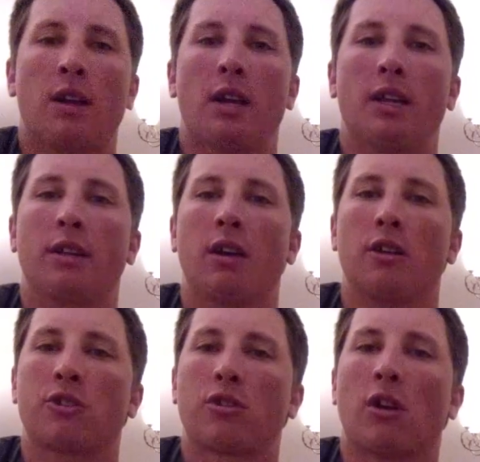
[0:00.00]
and
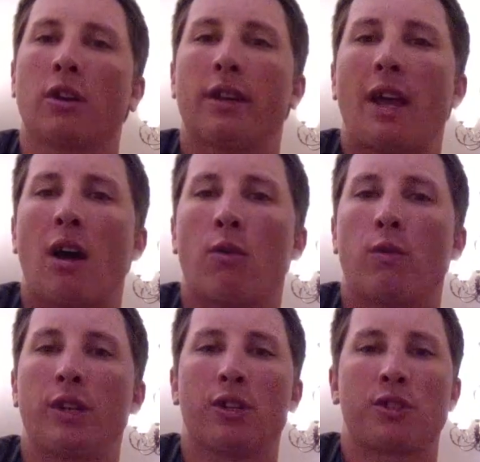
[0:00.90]
starting out
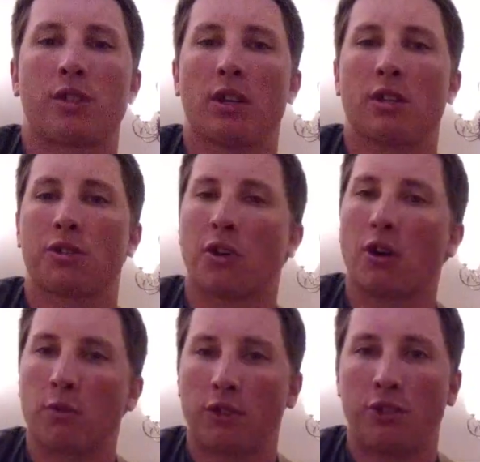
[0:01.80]
we just
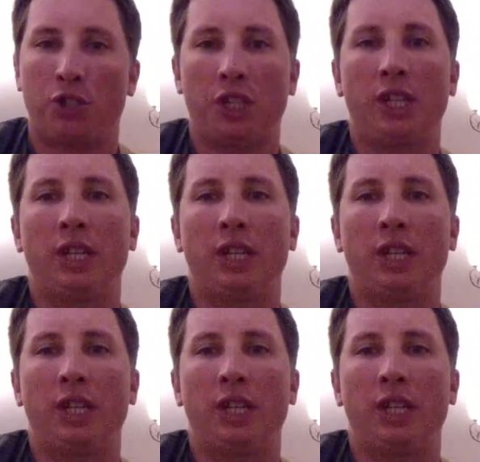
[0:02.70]
started with G,